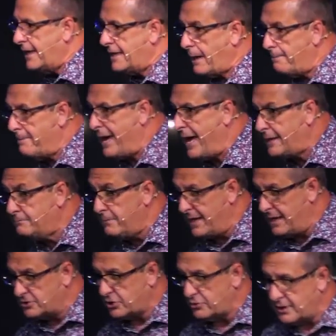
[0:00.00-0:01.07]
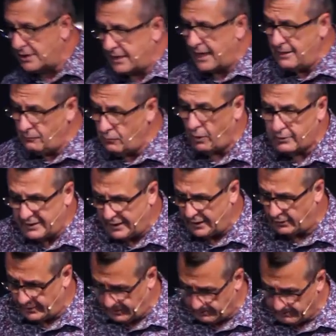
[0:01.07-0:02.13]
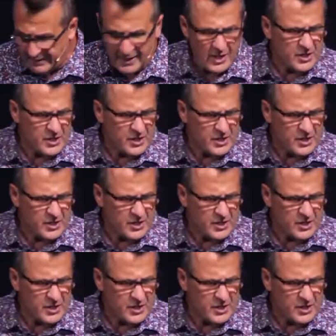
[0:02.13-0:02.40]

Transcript: madman so the king won't kill him. The